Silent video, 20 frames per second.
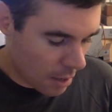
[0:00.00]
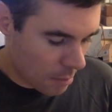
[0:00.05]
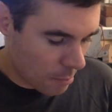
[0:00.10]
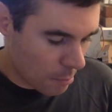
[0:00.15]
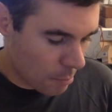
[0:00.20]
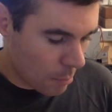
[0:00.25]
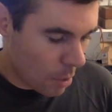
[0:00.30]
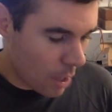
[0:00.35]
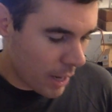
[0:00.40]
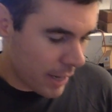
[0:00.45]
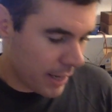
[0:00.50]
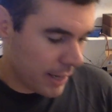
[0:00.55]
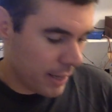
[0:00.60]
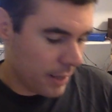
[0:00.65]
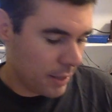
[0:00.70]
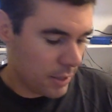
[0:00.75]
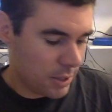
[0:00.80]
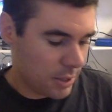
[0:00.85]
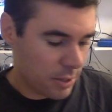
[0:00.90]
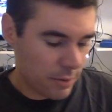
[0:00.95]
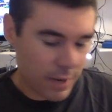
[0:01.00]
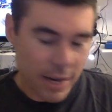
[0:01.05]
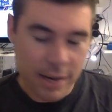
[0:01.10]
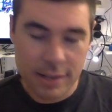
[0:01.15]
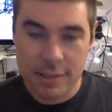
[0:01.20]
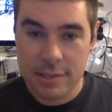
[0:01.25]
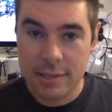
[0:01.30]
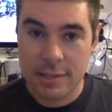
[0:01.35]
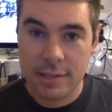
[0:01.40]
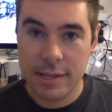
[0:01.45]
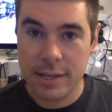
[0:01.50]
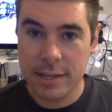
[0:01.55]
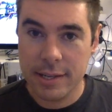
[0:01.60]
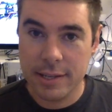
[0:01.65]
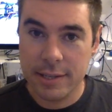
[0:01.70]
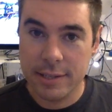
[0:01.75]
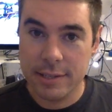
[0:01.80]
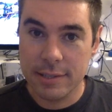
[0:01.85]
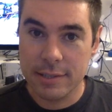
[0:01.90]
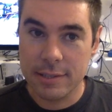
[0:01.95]
My Tyrannus
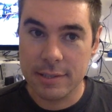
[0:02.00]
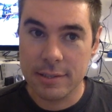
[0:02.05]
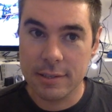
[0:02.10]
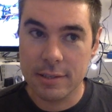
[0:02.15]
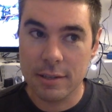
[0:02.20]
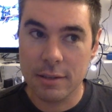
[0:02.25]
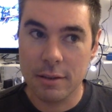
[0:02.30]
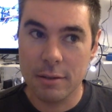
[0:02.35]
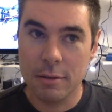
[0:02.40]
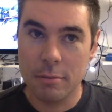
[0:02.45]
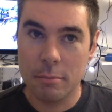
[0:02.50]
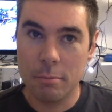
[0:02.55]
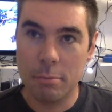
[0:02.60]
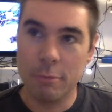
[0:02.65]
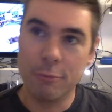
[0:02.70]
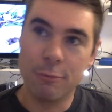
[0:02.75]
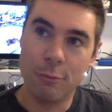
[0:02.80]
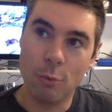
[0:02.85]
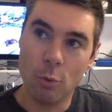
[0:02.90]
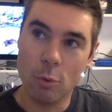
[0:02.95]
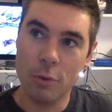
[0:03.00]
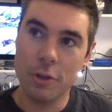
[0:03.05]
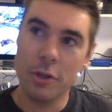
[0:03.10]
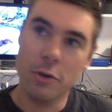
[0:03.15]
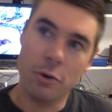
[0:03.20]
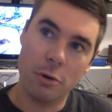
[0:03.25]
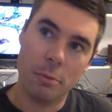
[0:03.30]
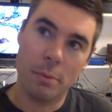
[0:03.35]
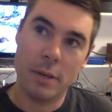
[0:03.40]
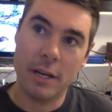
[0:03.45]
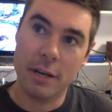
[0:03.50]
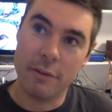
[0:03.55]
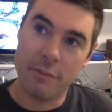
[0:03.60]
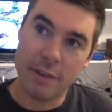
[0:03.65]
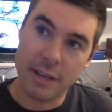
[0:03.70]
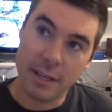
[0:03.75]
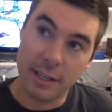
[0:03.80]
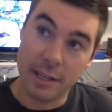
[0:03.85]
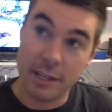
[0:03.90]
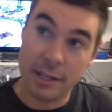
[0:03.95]
is before the European
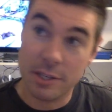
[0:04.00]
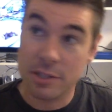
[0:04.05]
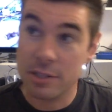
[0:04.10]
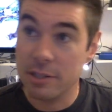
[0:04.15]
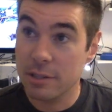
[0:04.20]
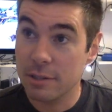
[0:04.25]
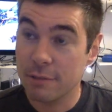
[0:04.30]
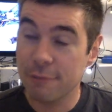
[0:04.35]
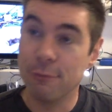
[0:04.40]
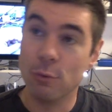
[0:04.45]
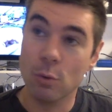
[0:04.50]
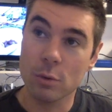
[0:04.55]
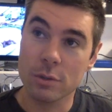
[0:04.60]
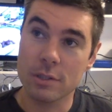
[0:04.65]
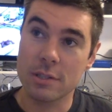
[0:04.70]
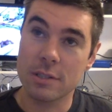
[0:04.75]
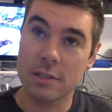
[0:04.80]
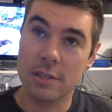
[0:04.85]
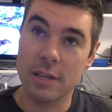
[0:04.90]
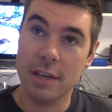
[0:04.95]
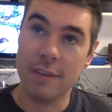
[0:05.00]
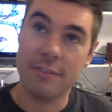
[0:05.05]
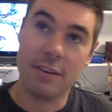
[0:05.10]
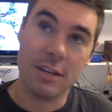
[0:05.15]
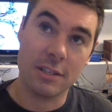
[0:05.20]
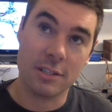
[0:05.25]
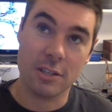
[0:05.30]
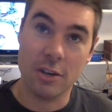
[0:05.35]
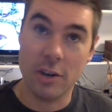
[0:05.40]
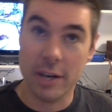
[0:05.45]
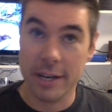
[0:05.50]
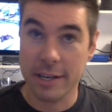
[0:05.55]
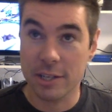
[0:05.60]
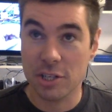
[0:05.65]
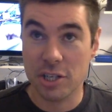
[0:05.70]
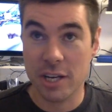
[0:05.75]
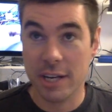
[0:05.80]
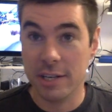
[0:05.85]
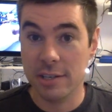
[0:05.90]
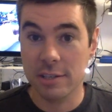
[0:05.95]
regulations forced FRSKY to
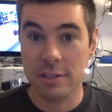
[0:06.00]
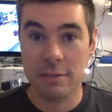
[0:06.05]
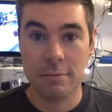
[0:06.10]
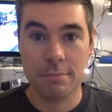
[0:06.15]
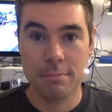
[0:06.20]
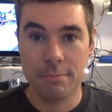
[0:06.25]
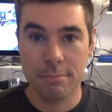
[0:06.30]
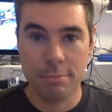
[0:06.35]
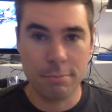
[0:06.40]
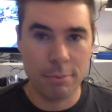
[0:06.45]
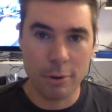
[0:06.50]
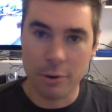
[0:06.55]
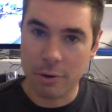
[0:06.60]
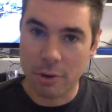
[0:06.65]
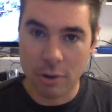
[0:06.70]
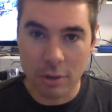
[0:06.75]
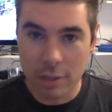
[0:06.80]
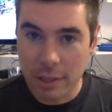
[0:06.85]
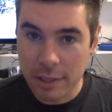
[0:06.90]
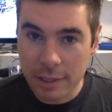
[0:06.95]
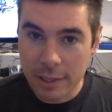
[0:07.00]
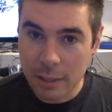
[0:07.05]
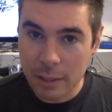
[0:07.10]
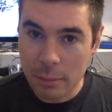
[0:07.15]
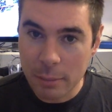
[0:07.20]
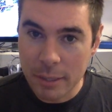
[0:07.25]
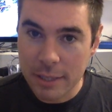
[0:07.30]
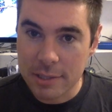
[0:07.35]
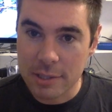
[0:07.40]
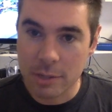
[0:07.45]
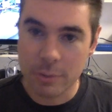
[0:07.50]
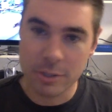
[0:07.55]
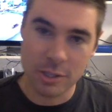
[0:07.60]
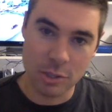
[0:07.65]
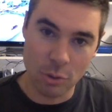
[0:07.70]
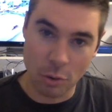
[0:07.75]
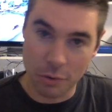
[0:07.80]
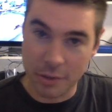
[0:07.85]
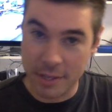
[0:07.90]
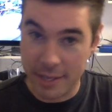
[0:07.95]
change the protocol a little bit, so it's
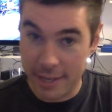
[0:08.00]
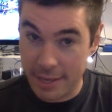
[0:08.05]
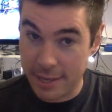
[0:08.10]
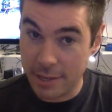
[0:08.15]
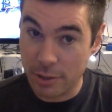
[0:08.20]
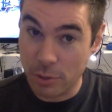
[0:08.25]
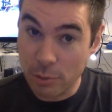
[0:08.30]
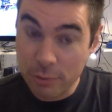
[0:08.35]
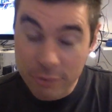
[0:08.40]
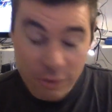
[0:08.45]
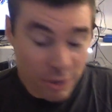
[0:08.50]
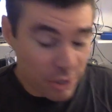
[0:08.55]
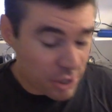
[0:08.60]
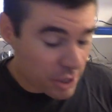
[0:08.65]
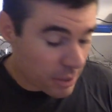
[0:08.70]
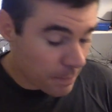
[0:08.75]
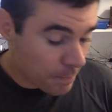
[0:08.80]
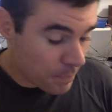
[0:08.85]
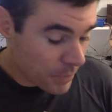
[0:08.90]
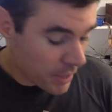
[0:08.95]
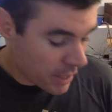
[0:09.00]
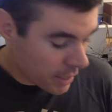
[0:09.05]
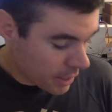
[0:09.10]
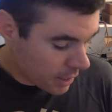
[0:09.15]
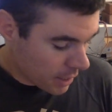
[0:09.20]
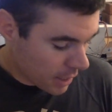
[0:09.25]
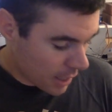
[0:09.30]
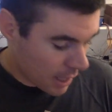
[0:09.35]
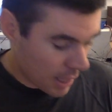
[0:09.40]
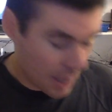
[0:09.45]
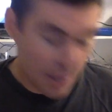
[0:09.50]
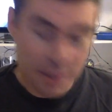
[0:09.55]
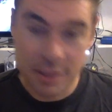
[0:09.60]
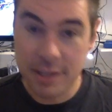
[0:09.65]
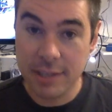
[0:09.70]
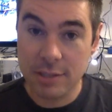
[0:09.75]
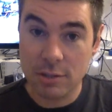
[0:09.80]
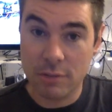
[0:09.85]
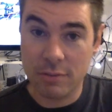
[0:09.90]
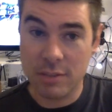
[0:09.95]
not the EU version.
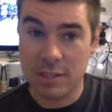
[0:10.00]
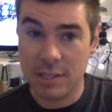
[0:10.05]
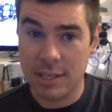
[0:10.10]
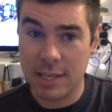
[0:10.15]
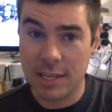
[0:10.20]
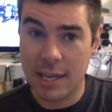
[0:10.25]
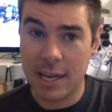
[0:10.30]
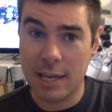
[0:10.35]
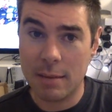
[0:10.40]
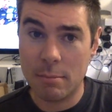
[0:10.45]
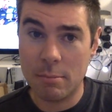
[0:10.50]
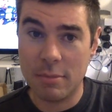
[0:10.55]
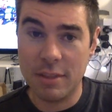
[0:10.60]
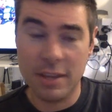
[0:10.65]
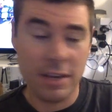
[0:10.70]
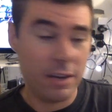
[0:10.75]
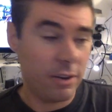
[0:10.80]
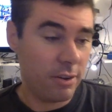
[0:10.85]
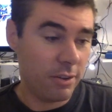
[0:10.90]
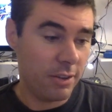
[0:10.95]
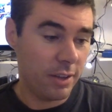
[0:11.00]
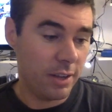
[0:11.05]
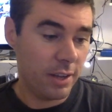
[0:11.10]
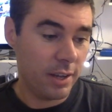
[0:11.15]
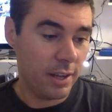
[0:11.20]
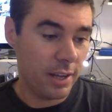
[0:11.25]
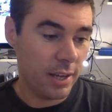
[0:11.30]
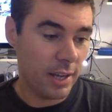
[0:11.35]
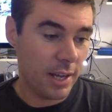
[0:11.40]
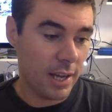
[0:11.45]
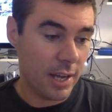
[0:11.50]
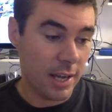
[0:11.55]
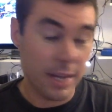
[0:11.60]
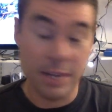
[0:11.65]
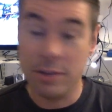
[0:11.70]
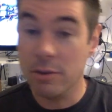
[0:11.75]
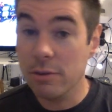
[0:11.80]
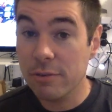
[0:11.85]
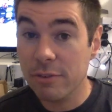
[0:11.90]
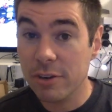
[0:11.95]
These obviously came, they're the
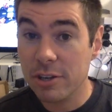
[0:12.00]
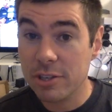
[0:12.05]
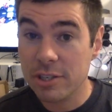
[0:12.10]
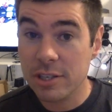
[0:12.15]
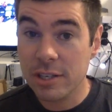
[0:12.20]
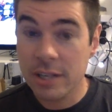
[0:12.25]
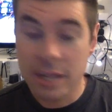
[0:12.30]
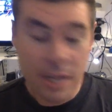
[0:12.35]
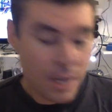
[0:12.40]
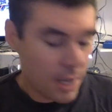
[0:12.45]
EU version.